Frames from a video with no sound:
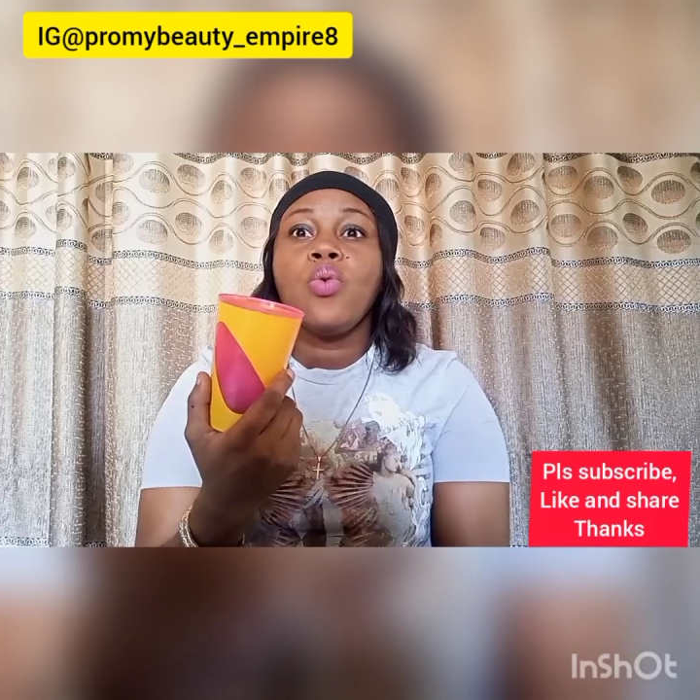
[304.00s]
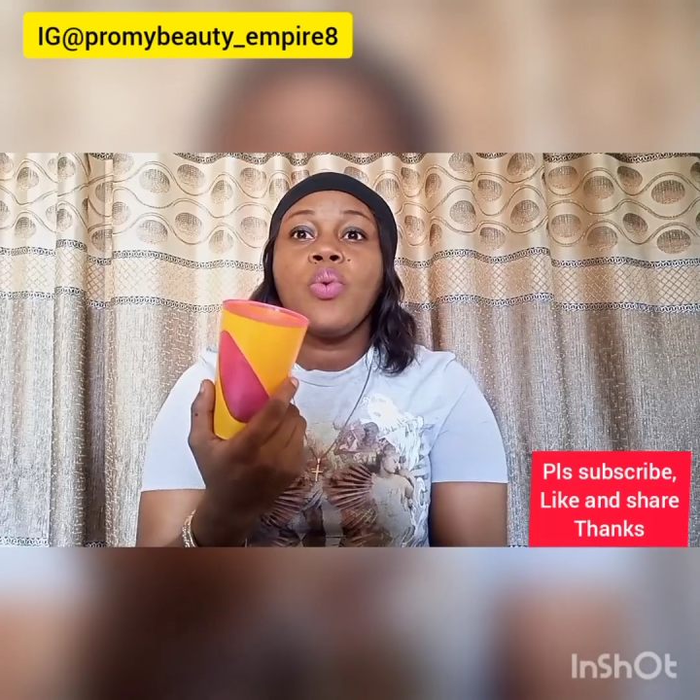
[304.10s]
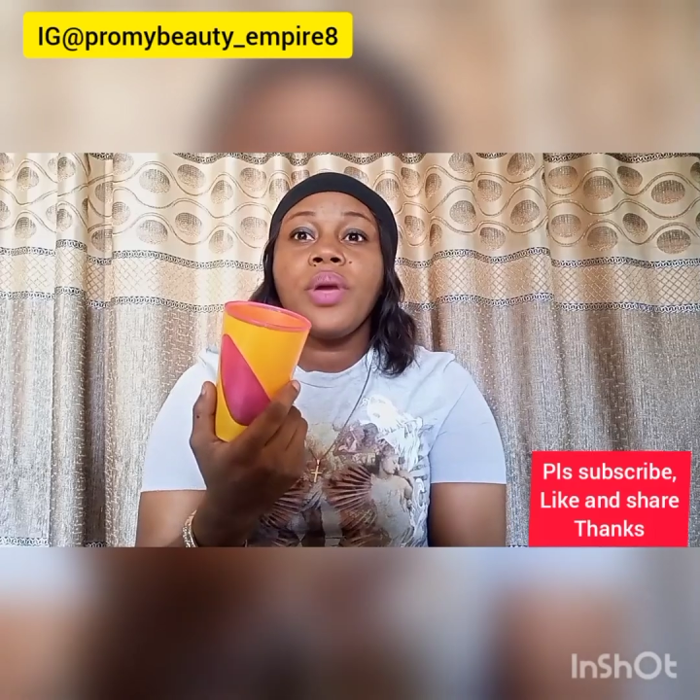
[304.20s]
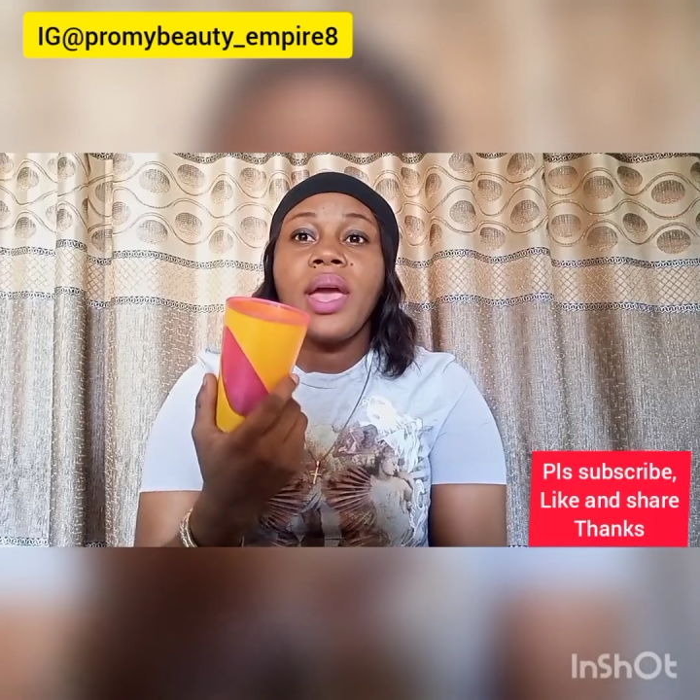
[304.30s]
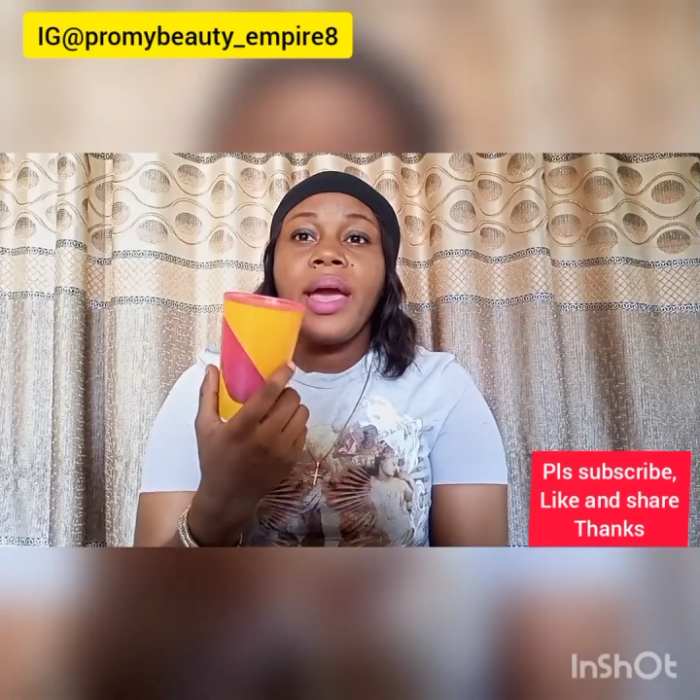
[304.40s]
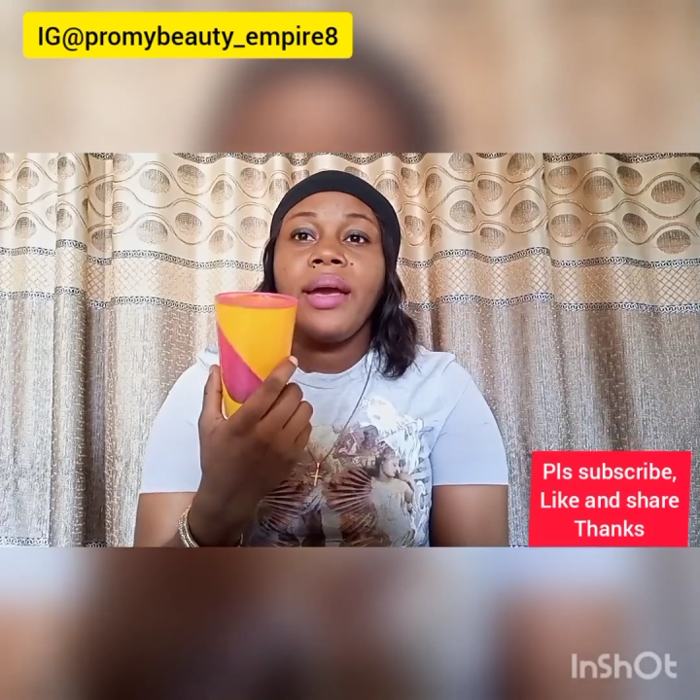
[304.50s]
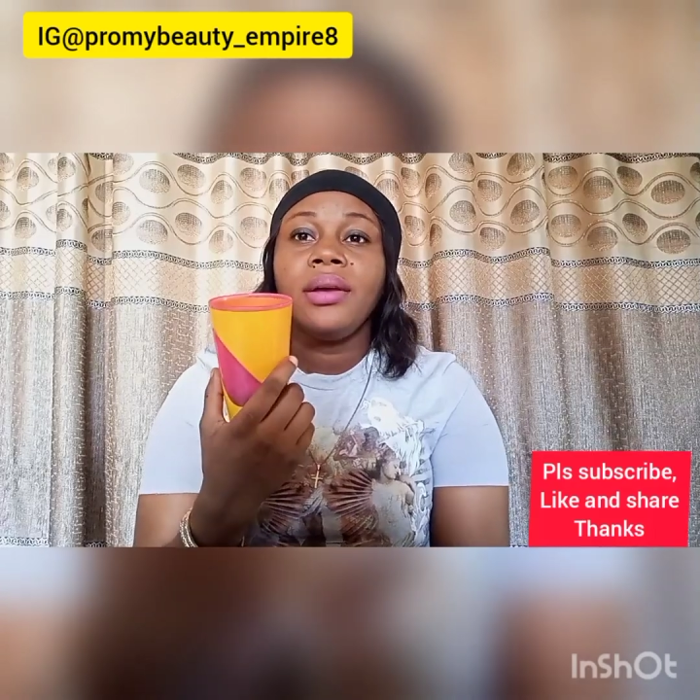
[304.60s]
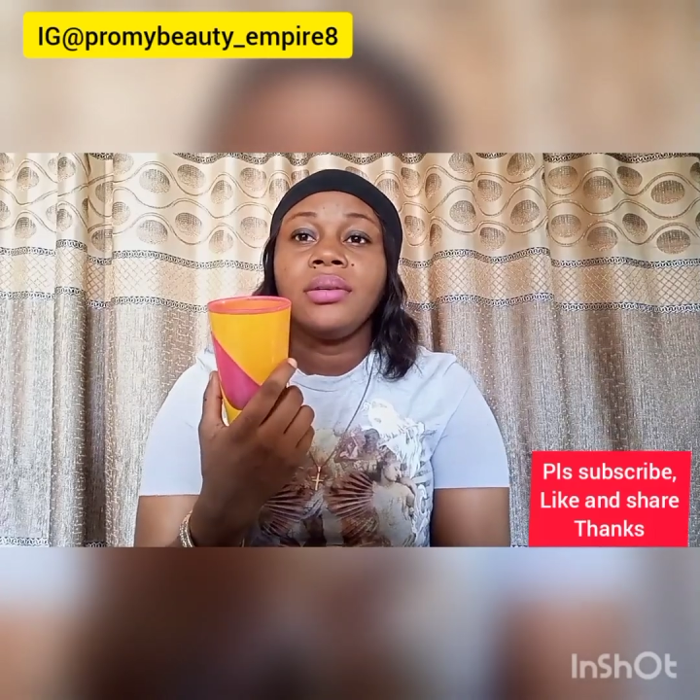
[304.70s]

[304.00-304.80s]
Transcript: where